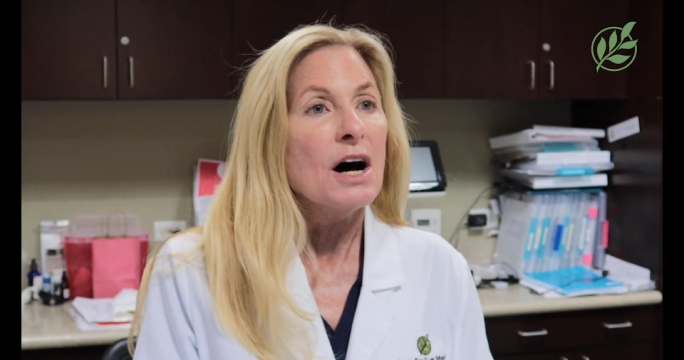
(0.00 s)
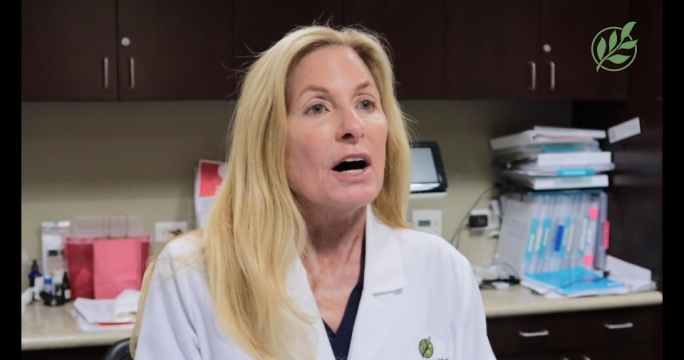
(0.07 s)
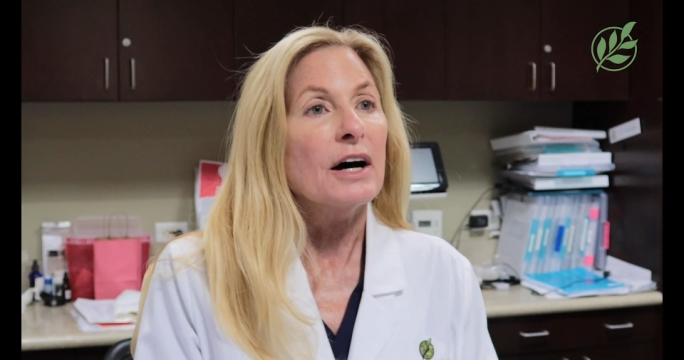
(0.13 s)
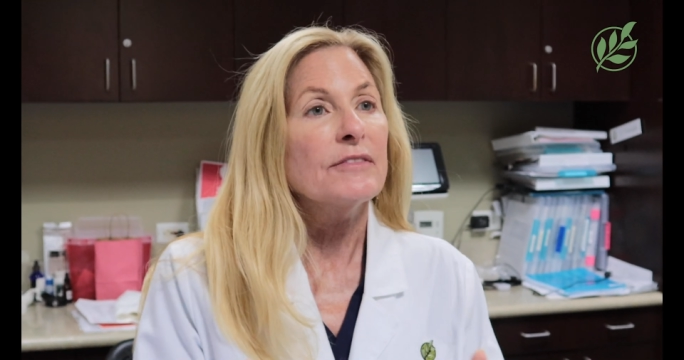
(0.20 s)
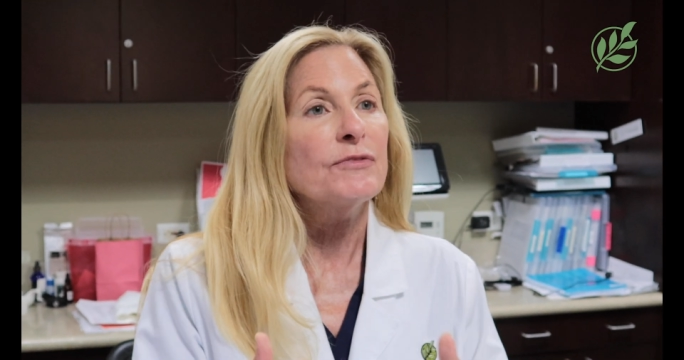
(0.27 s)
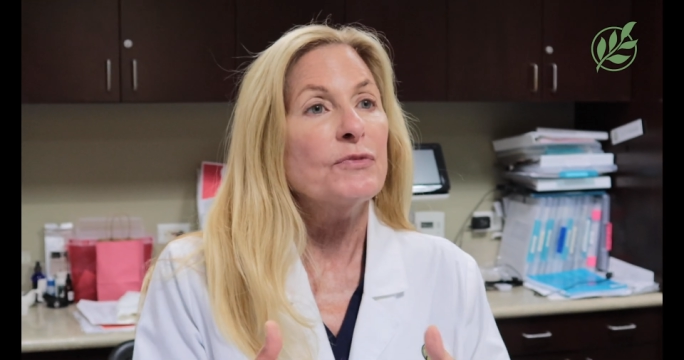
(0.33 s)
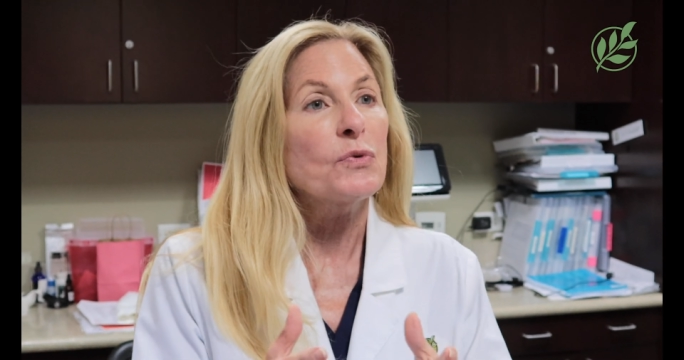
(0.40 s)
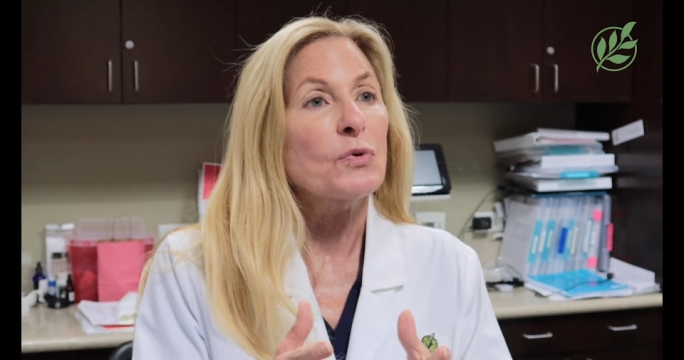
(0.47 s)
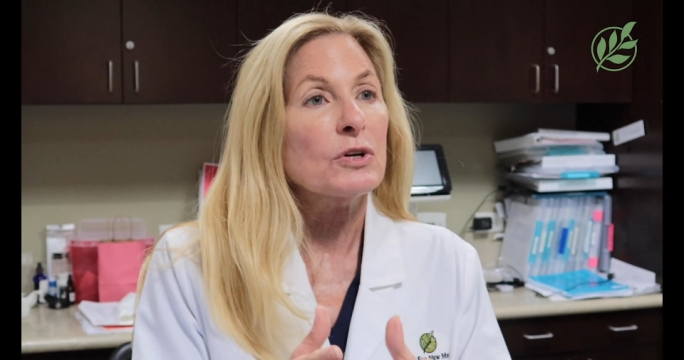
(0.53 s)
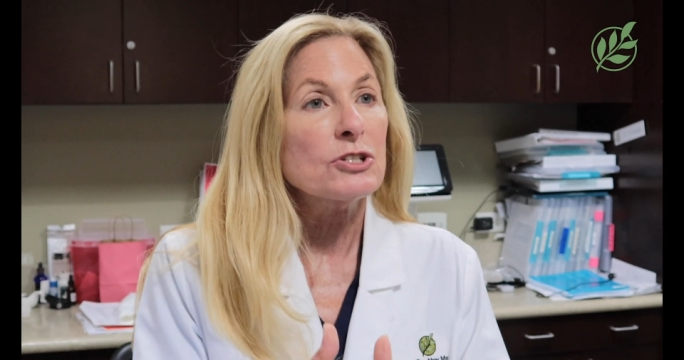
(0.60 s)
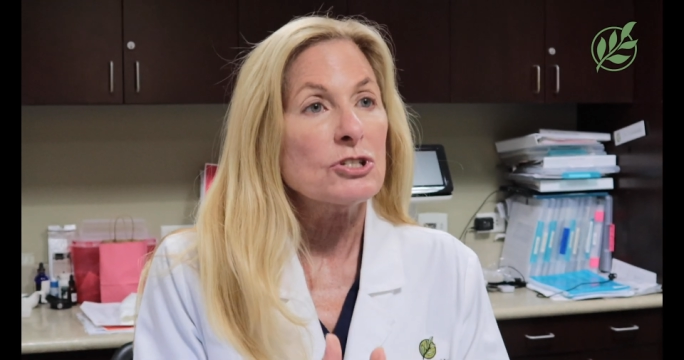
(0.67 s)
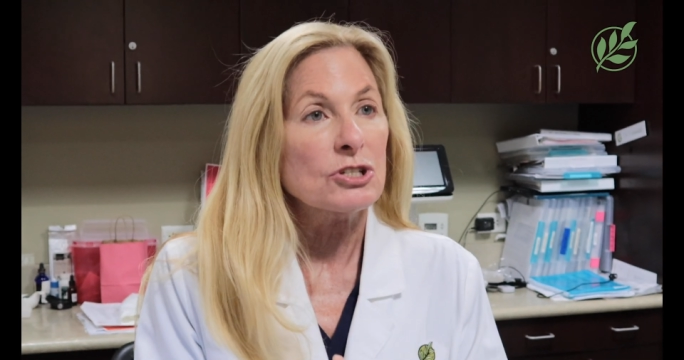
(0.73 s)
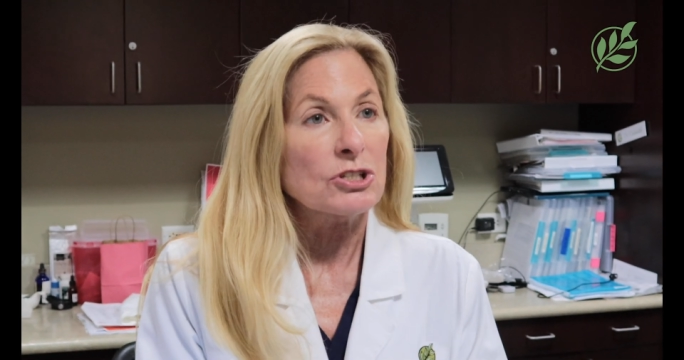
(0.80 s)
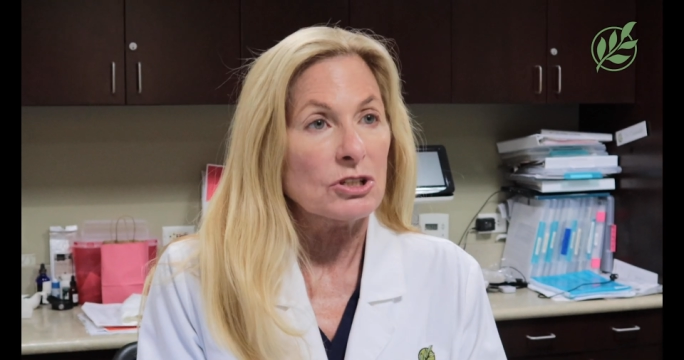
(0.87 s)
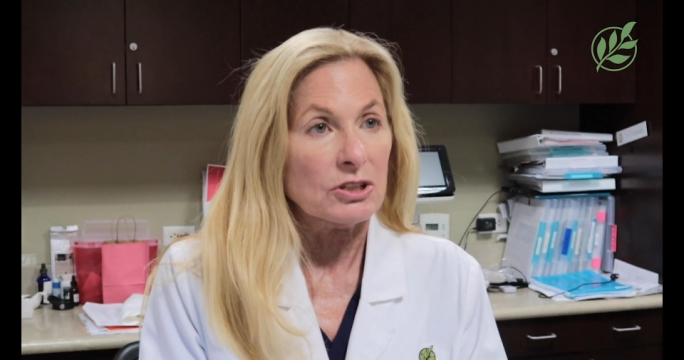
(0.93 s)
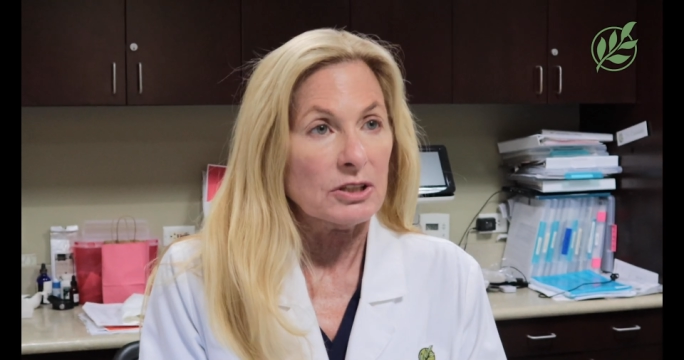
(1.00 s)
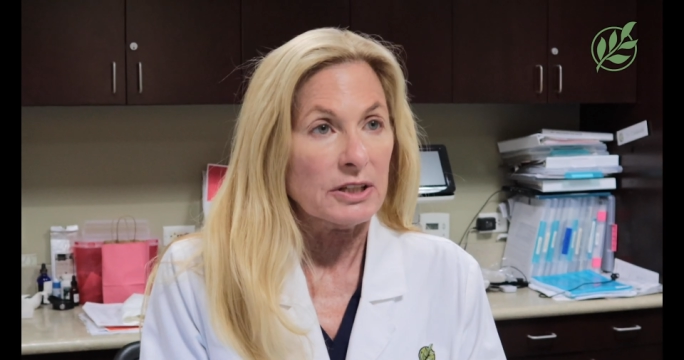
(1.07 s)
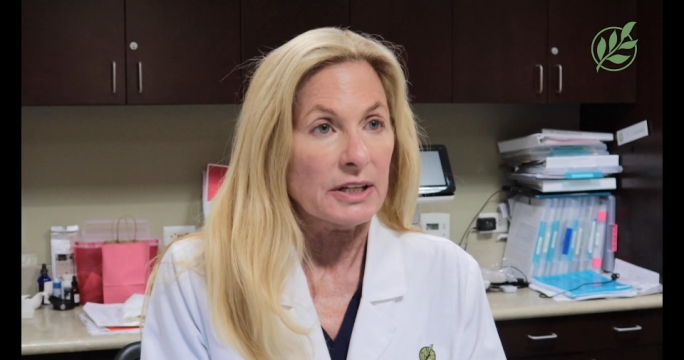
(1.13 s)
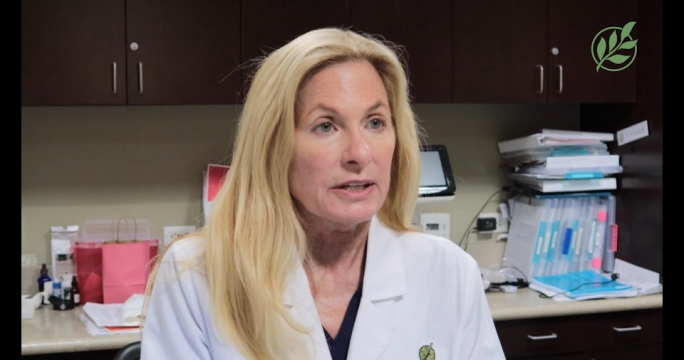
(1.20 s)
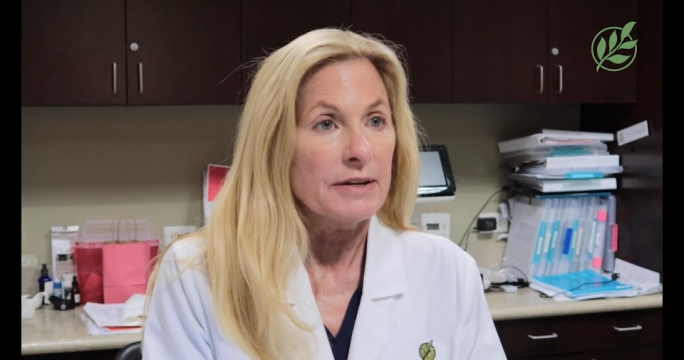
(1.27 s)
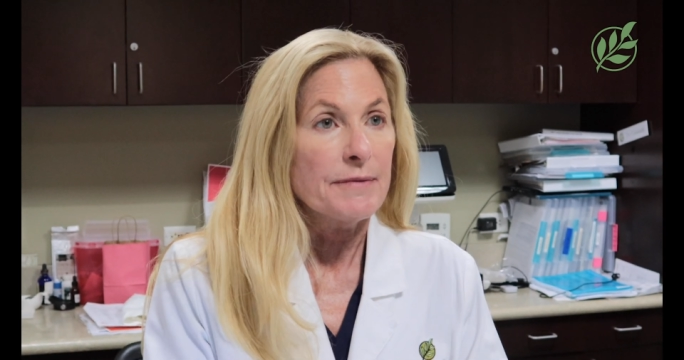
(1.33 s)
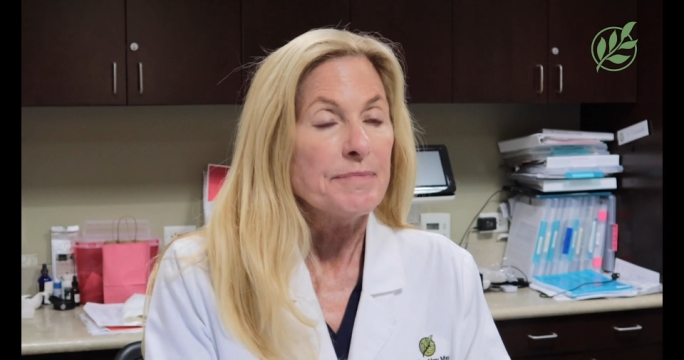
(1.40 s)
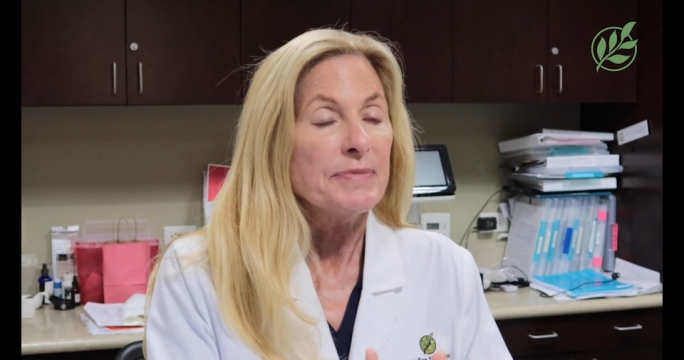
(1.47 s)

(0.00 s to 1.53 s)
Unfortunately,